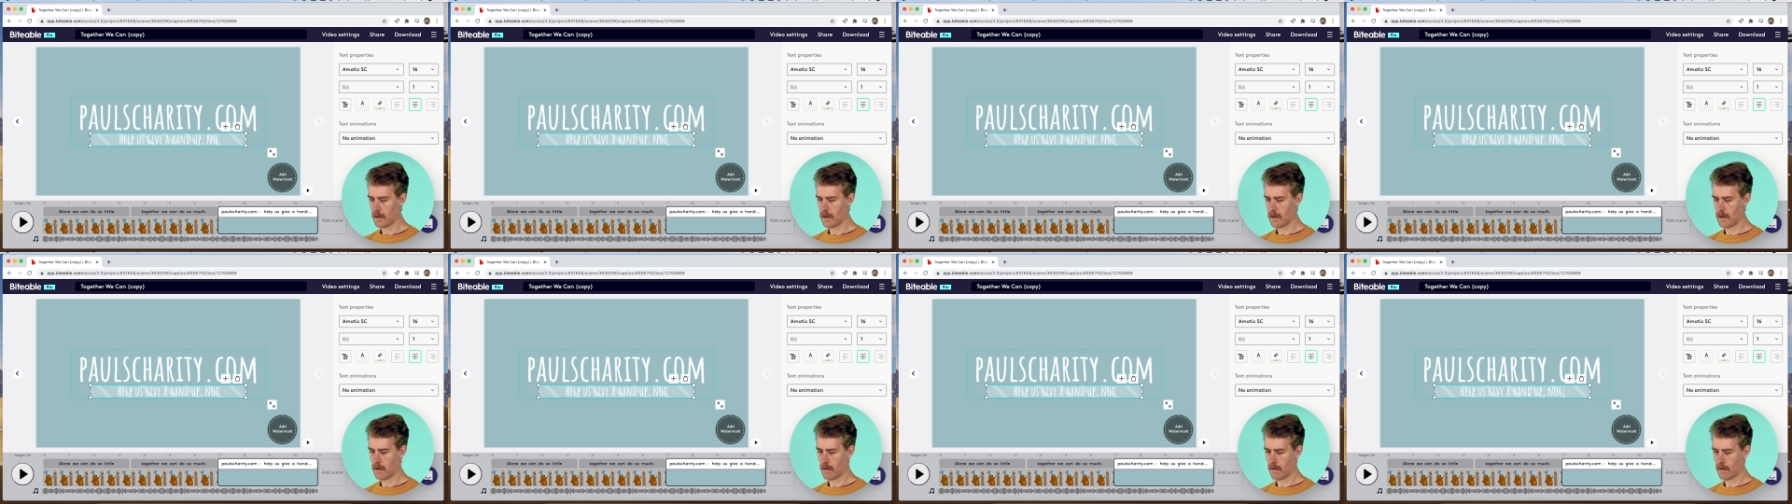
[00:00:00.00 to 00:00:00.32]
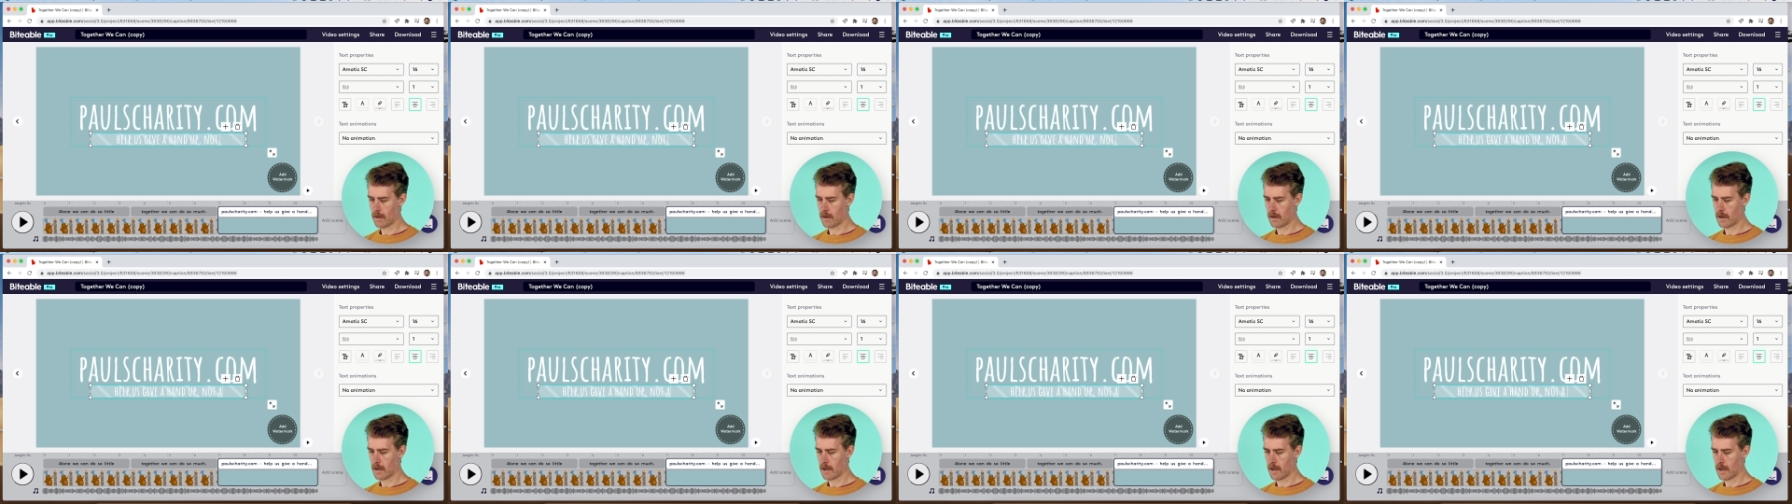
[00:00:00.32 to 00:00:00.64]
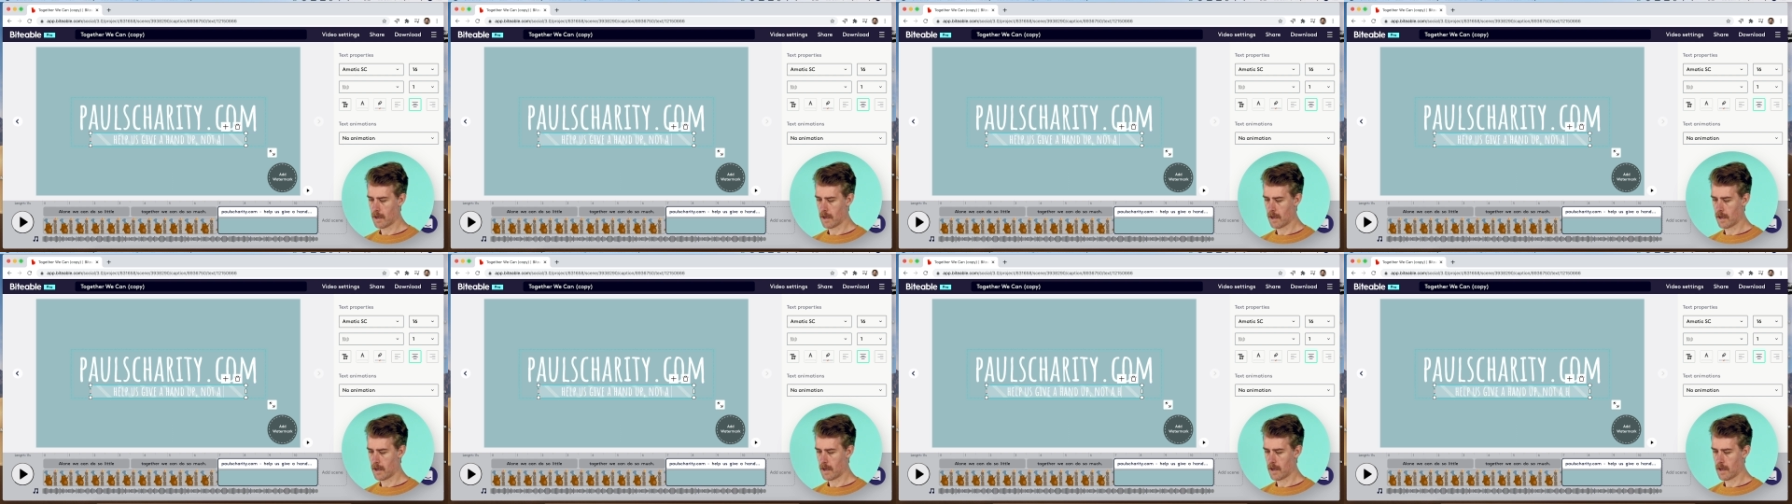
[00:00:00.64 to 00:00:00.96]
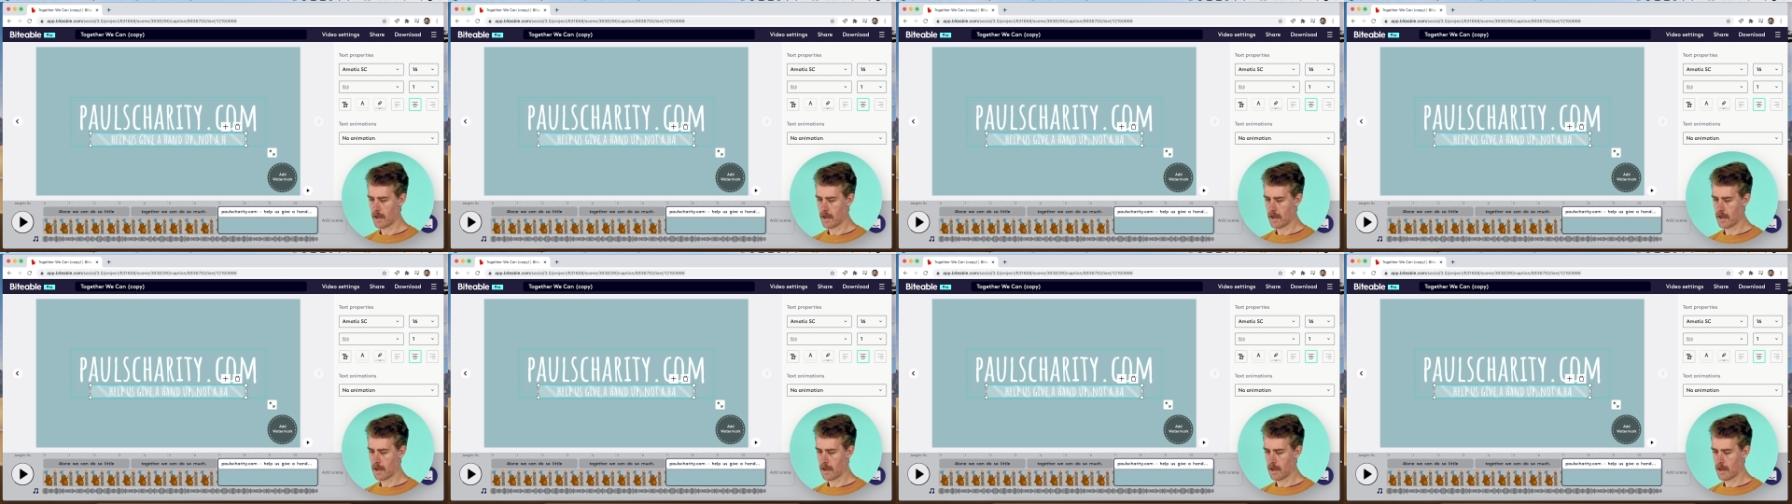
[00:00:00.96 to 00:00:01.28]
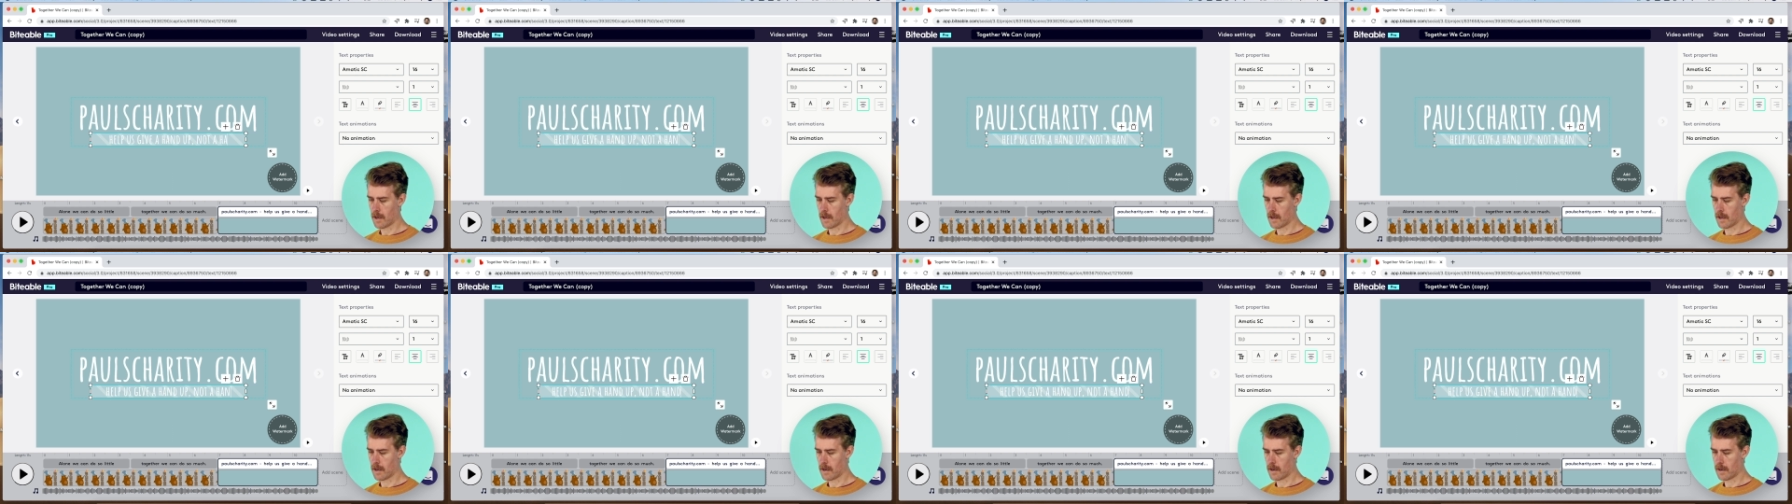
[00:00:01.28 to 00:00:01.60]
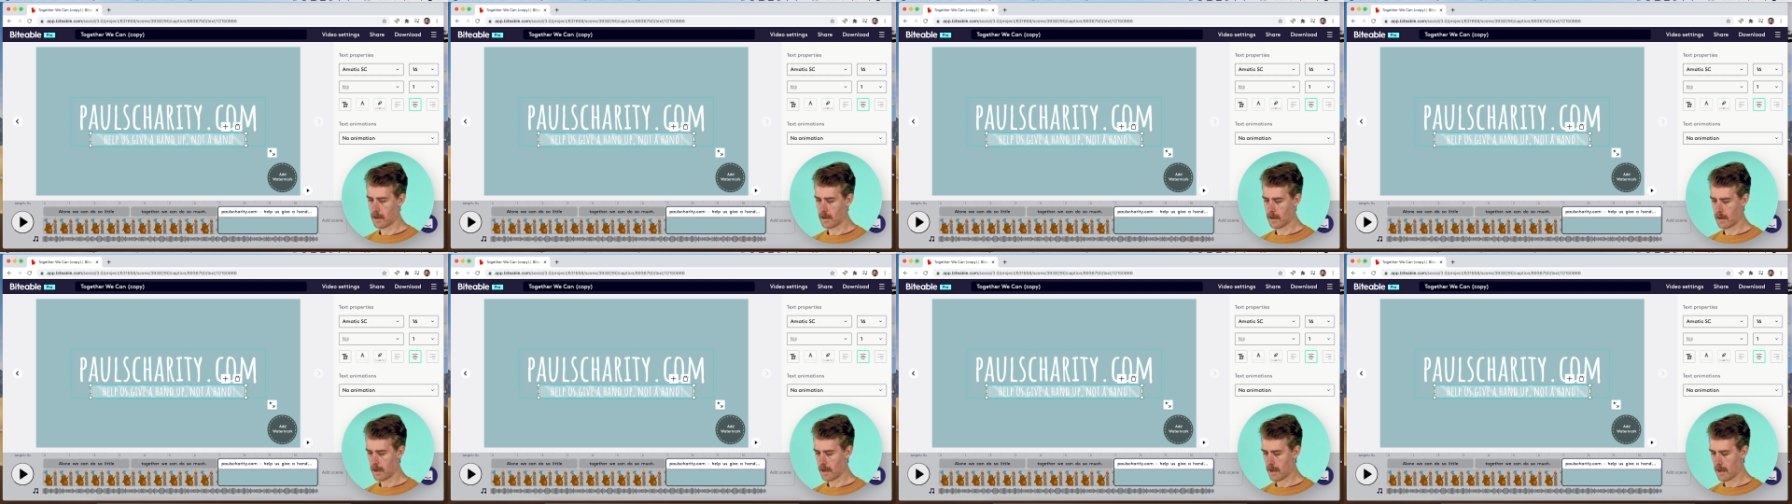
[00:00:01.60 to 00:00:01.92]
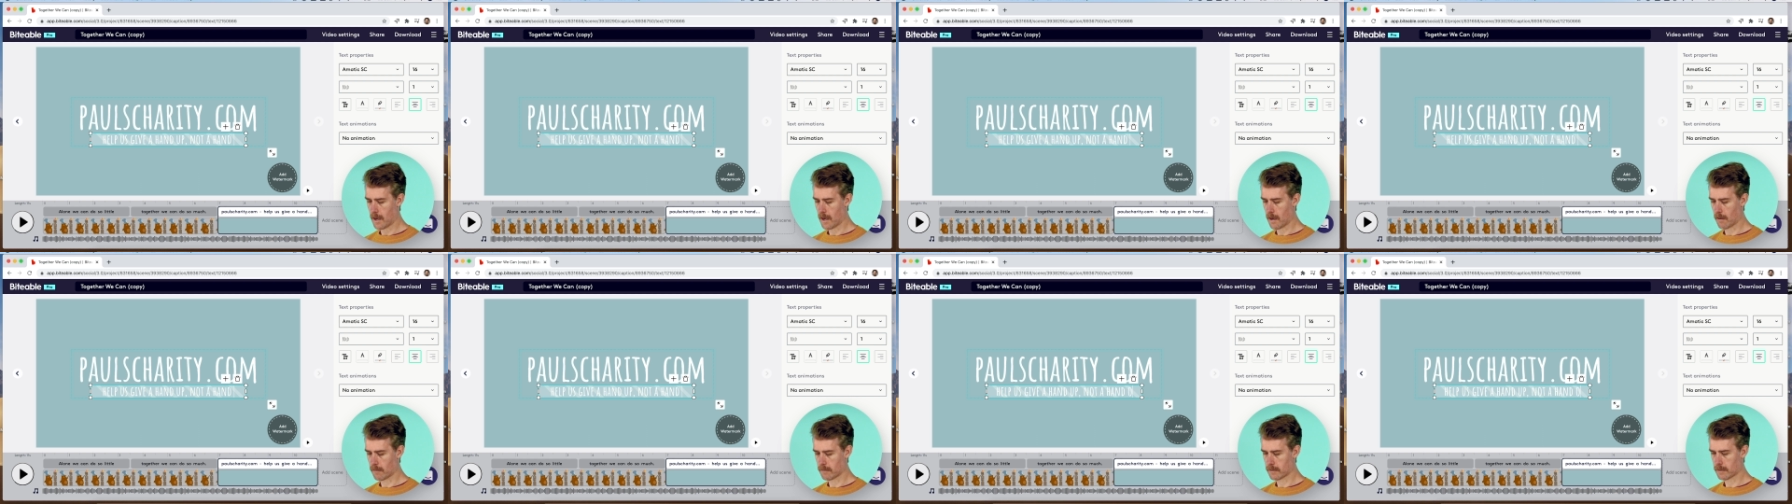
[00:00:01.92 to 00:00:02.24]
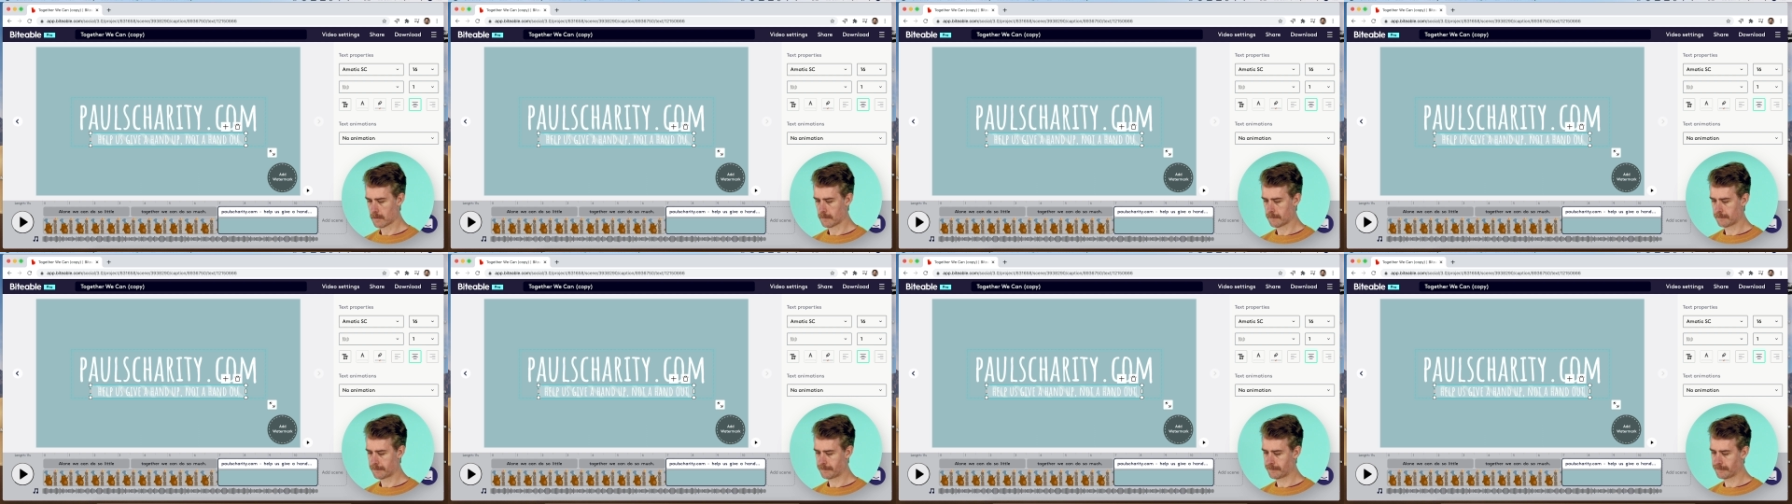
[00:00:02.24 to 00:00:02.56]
not a hand out.